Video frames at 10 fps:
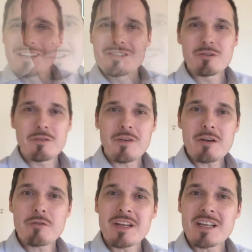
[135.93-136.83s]
So the
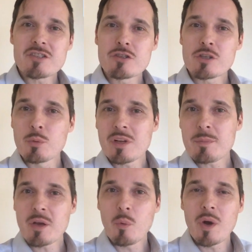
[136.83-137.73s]
final thing that you should
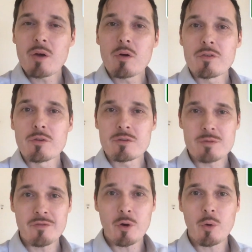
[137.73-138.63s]
really be aware of in
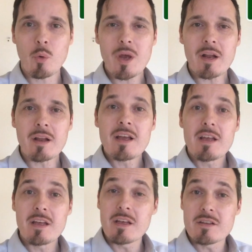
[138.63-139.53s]
terms of your credit
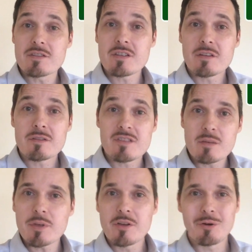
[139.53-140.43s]
is
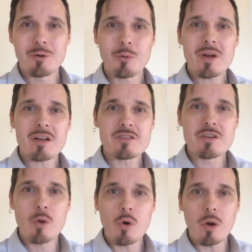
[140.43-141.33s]
simply your credit
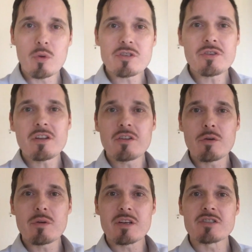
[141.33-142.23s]
score. What you need to
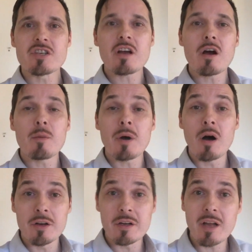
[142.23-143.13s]
do is check
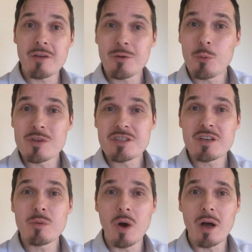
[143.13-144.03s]
up on it every once
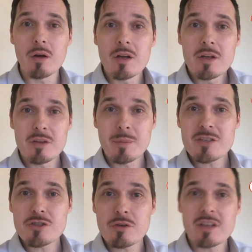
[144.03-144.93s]
in a while to
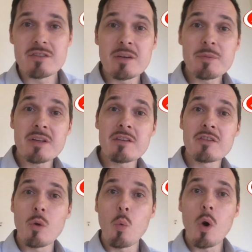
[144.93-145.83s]
make sure that something
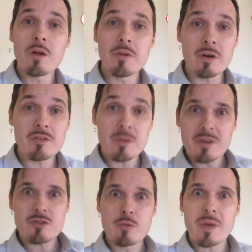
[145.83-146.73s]
doesn't go on there,
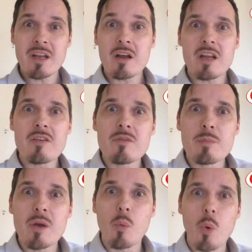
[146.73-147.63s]
something that you may not even
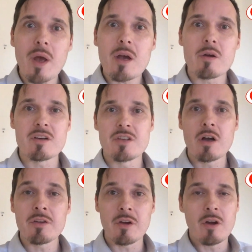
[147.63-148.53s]
be aware is
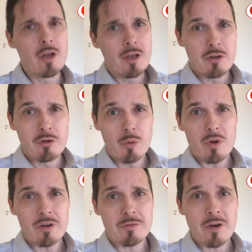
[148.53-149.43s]
on there. You don't
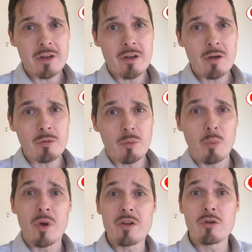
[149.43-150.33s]
want to find out
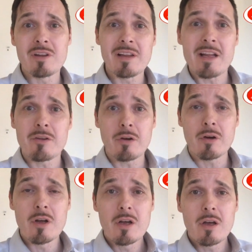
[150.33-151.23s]
when your
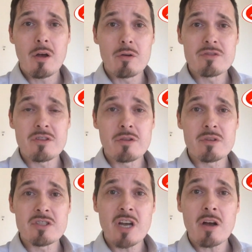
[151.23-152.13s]
lender goes to
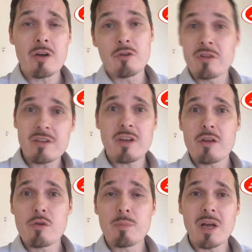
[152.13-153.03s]
do a check on you. Let's say
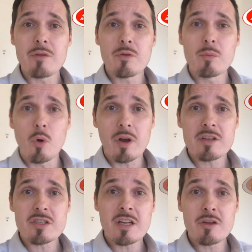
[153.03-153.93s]
you apply for a
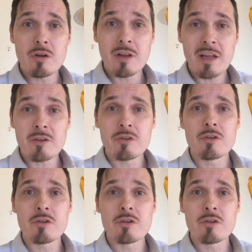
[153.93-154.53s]
mortgage and then your lender